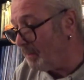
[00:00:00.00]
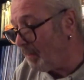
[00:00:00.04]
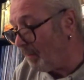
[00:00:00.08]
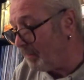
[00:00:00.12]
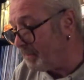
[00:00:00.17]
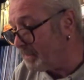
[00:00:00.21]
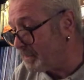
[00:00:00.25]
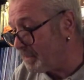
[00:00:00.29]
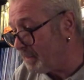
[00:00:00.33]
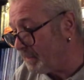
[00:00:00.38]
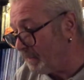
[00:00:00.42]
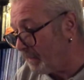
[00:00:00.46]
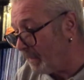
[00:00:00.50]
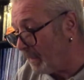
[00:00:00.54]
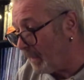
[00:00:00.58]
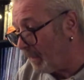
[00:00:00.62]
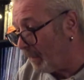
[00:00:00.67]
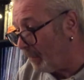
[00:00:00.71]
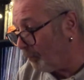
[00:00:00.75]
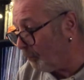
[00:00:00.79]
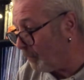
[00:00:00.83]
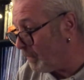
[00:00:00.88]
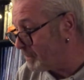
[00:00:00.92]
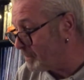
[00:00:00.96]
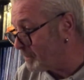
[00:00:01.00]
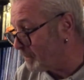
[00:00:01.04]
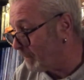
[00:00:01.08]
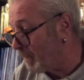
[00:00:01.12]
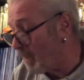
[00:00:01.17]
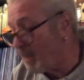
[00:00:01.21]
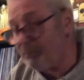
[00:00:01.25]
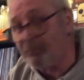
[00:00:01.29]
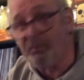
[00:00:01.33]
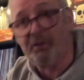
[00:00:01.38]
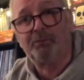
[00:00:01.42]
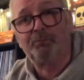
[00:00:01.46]
Nightingale, which
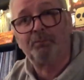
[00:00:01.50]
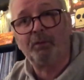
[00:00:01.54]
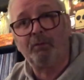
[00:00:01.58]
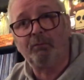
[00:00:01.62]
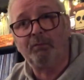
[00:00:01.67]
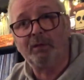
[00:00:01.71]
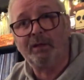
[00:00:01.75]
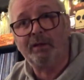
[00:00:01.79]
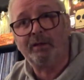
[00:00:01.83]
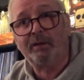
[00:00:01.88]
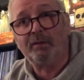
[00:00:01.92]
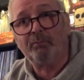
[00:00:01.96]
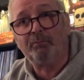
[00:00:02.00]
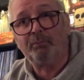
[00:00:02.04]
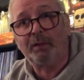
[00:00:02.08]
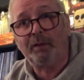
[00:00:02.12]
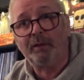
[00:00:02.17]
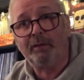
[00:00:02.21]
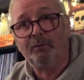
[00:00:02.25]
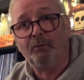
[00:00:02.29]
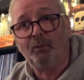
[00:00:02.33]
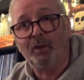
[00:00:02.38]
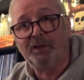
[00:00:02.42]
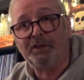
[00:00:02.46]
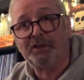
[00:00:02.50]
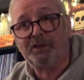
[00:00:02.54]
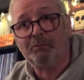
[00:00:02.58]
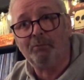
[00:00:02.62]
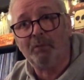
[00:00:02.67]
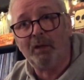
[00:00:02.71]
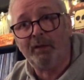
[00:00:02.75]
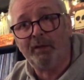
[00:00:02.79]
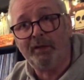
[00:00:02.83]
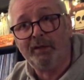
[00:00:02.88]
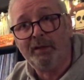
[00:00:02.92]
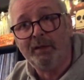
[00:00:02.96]
again was probably a complete waste of
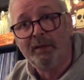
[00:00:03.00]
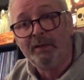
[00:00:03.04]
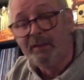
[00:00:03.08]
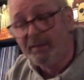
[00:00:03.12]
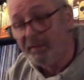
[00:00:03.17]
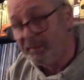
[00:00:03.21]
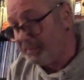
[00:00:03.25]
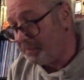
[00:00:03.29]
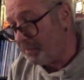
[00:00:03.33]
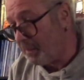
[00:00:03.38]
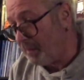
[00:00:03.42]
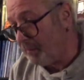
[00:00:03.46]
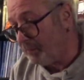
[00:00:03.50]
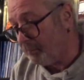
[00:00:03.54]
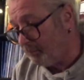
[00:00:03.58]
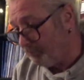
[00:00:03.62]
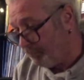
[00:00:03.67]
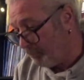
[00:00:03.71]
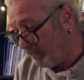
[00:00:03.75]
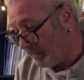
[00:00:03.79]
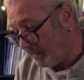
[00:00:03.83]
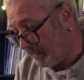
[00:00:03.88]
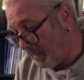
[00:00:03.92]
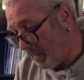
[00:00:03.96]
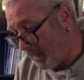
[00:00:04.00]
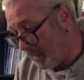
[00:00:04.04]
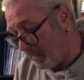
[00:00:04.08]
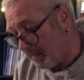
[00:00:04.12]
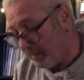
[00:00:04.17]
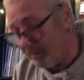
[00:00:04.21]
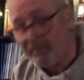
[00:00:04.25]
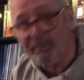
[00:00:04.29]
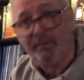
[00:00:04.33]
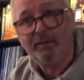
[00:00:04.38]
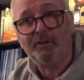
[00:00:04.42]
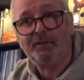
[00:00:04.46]
money. So,
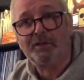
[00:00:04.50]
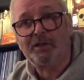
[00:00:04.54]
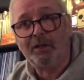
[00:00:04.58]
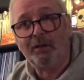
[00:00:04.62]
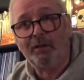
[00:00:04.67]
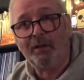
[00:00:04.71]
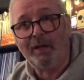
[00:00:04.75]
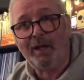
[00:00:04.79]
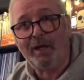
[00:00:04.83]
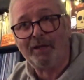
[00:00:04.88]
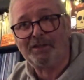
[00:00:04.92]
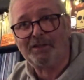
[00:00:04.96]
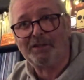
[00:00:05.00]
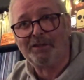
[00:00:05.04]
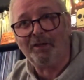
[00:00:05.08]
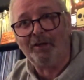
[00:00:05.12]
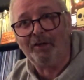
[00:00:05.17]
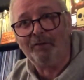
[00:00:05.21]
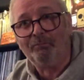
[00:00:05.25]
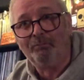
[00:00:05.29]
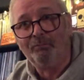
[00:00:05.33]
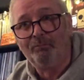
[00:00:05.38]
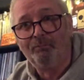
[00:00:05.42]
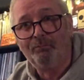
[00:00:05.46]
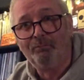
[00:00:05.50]
again, until the next time.